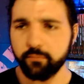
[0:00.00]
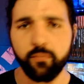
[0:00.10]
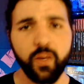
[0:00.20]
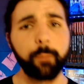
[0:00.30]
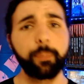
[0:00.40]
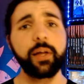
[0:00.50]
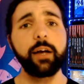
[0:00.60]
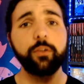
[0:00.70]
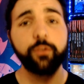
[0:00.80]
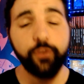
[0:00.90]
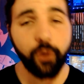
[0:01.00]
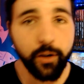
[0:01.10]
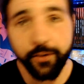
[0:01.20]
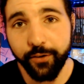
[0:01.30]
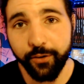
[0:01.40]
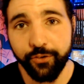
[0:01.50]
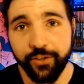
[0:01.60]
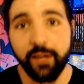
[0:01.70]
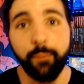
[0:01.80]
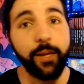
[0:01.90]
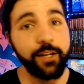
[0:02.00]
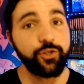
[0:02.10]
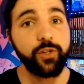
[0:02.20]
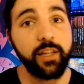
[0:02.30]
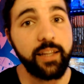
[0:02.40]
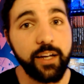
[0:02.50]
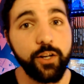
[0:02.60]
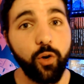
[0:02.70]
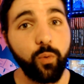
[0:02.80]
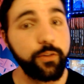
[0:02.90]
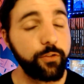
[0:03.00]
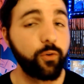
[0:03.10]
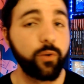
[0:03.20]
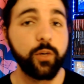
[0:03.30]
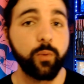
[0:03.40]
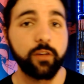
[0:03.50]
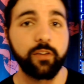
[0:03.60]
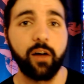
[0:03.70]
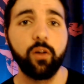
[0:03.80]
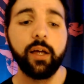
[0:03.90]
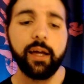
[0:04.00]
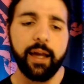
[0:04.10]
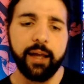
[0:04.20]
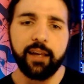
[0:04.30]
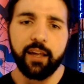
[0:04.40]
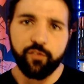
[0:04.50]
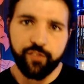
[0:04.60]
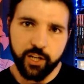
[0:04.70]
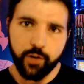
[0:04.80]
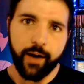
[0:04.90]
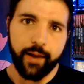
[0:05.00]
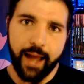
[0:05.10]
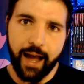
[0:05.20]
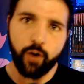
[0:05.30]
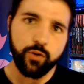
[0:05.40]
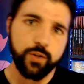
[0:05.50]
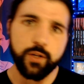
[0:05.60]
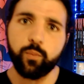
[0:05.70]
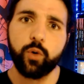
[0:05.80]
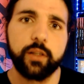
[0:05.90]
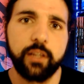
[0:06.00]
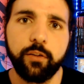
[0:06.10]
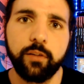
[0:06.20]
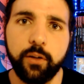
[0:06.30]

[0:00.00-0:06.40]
And players, talk to your GM. Make sure that they know what story you want to tell, and figure out how you can work these little